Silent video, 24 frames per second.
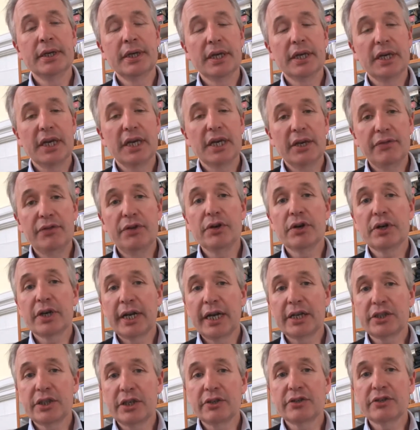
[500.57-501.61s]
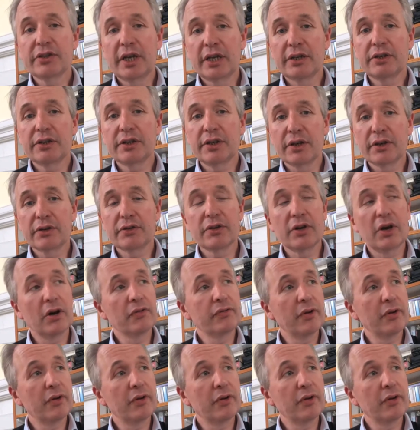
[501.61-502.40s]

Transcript: If you can actually center yourself